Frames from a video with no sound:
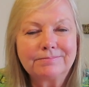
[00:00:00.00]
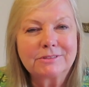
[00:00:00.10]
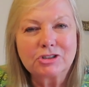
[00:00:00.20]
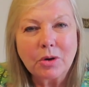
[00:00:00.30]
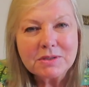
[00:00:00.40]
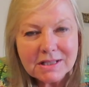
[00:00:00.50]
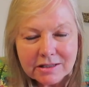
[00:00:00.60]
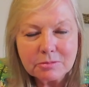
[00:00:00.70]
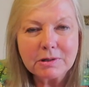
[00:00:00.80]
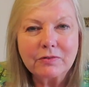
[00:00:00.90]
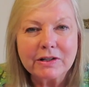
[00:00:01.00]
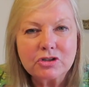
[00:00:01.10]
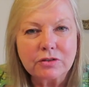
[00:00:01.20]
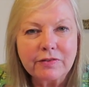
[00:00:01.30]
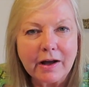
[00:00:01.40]
There's always a little bit of
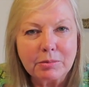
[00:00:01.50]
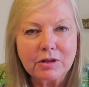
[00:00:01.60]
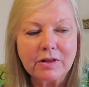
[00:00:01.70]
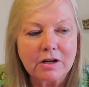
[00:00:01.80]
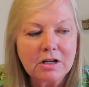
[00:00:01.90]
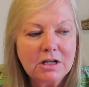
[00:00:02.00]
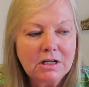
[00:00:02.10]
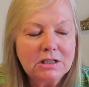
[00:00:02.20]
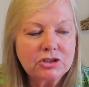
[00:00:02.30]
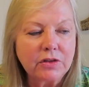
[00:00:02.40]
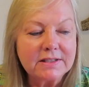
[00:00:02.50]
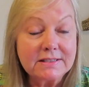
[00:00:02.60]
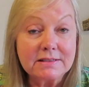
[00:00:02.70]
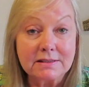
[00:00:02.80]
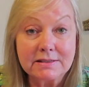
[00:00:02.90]
extra fabric there. So this
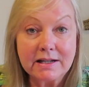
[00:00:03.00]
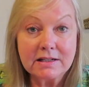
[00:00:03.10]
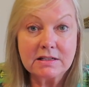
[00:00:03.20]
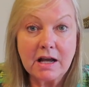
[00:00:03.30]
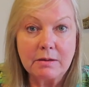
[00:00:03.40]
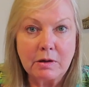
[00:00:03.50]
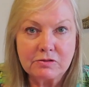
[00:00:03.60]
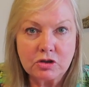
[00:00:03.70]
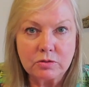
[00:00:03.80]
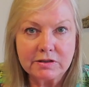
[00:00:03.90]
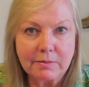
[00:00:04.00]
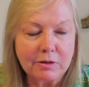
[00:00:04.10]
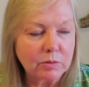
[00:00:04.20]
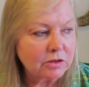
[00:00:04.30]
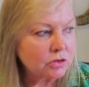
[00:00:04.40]
is the second time I've sewn
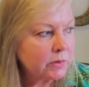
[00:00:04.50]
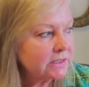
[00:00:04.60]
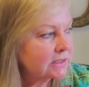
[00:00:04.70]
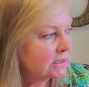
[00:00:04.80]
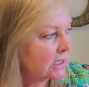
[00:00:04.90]
something with a twist,